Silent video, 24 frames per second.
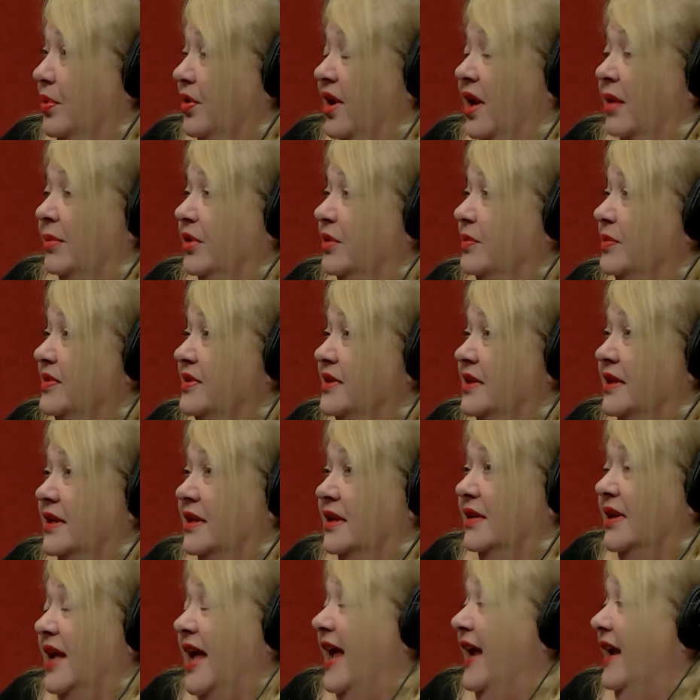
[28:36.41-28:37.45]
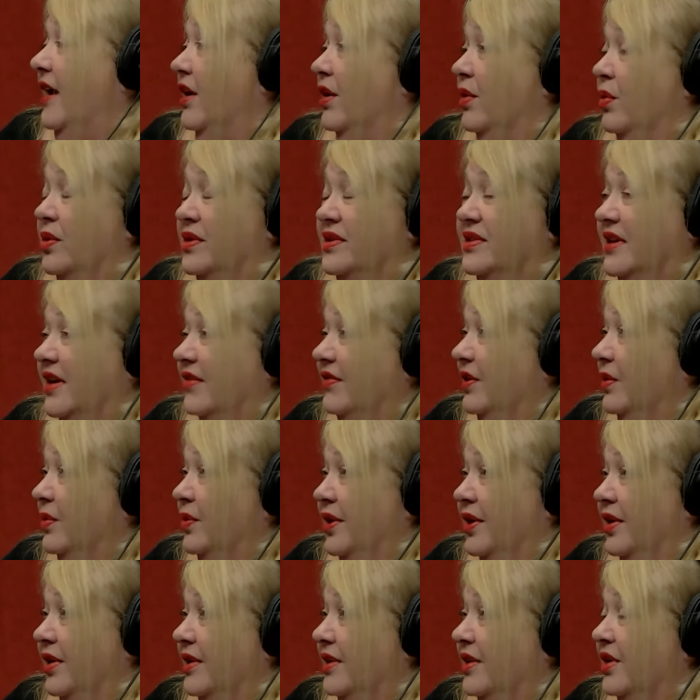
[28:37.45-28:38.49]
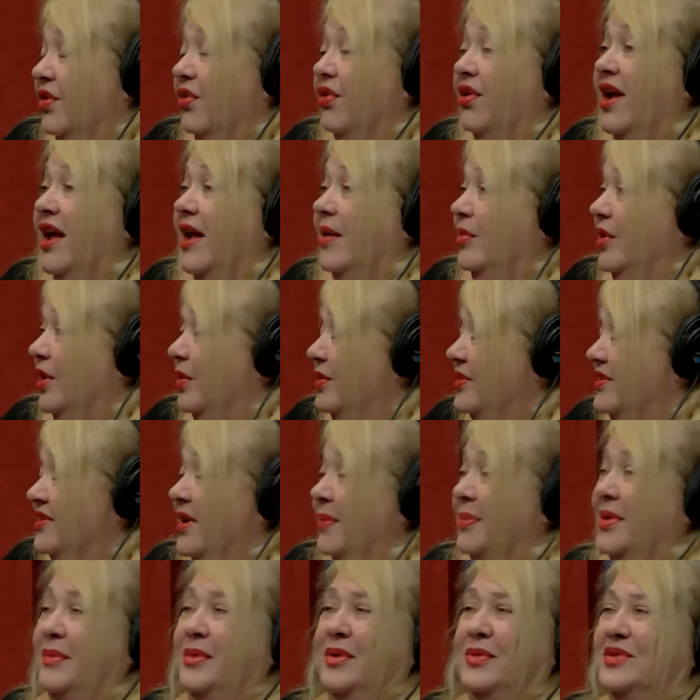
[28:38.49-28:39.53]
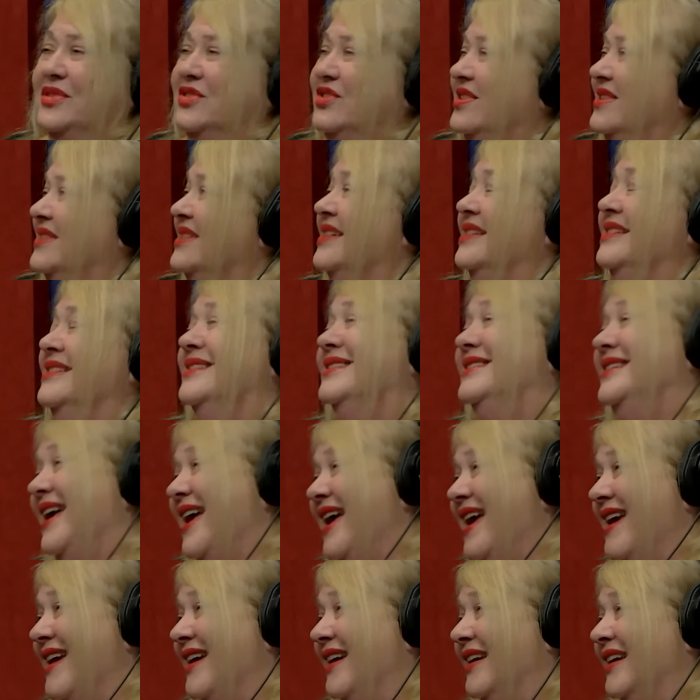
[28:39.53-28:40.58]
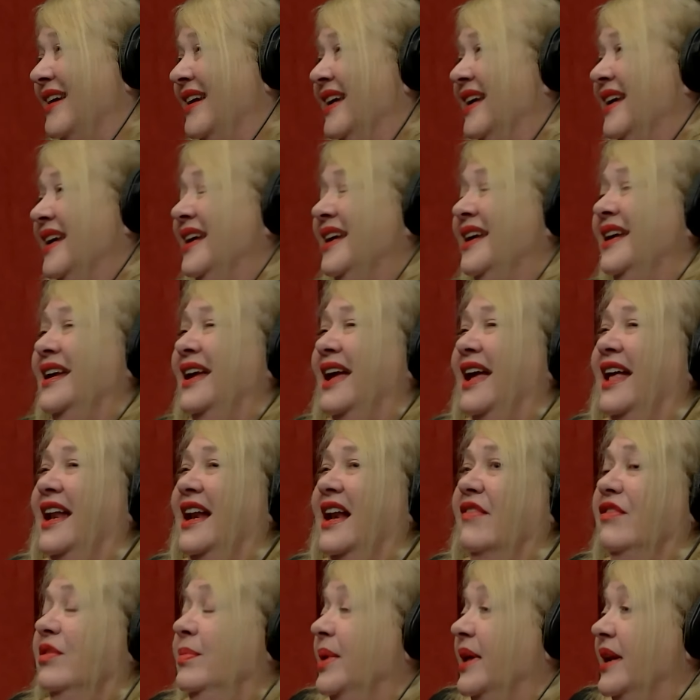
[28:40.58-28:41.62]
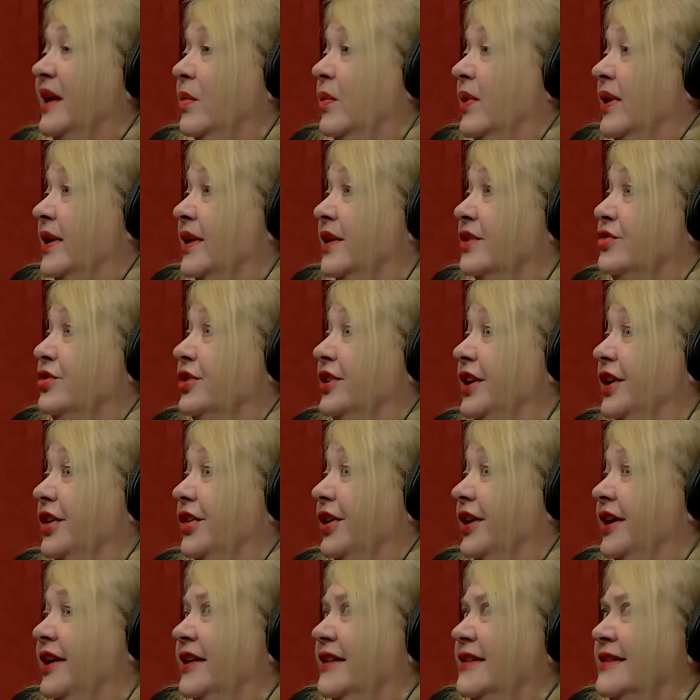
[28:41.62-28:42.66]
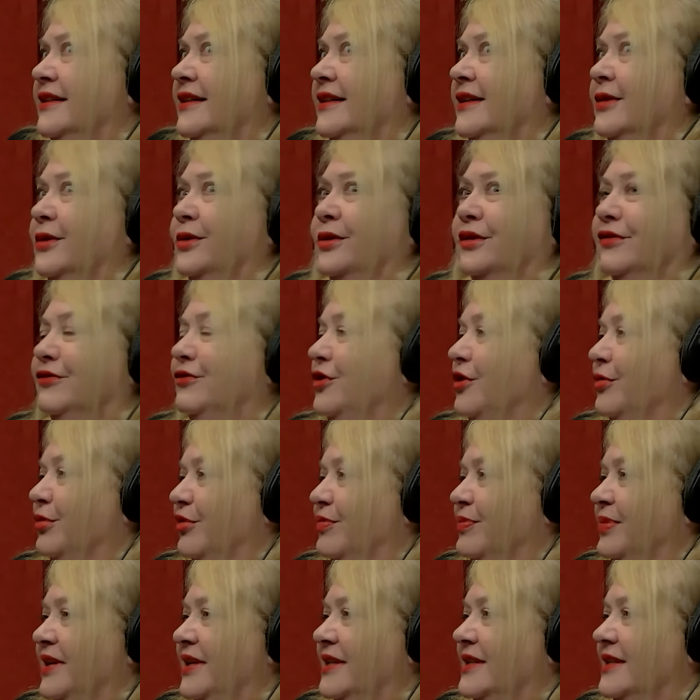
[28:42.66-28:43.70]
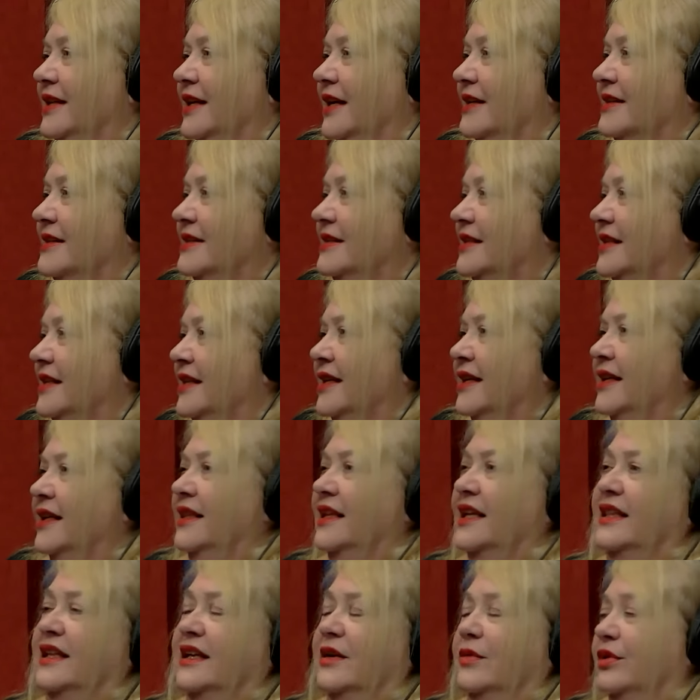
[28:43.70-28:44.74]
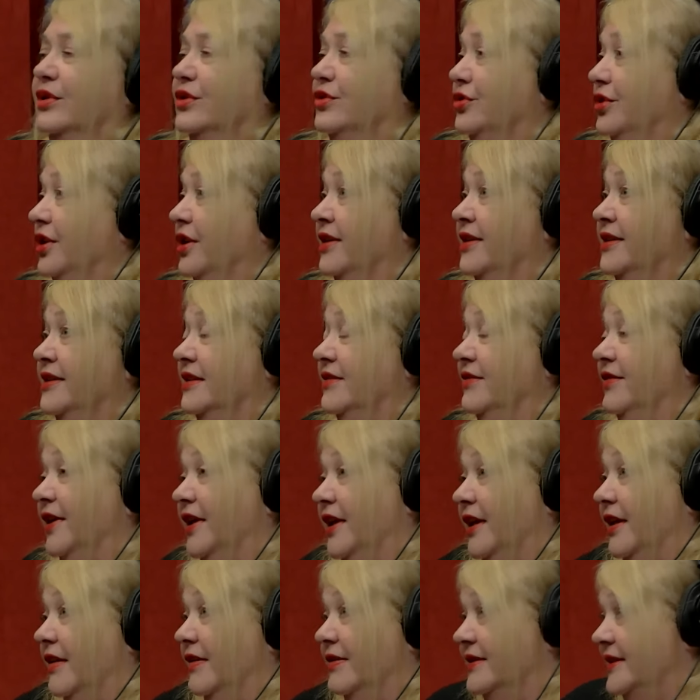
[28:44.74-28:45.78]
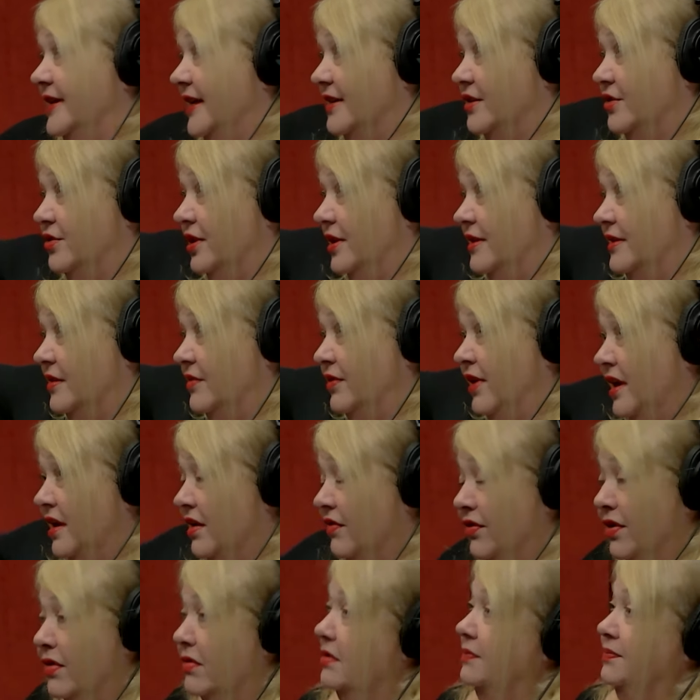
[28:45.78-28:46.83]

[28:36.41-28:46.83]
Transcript: problems. And right. anger was everywhere, and the crime rate was up. I mean, it was just insane. And everybody went Katrina crazy or a form of PTSD, and then there were drugs involved sex, drugs, and rock and roll.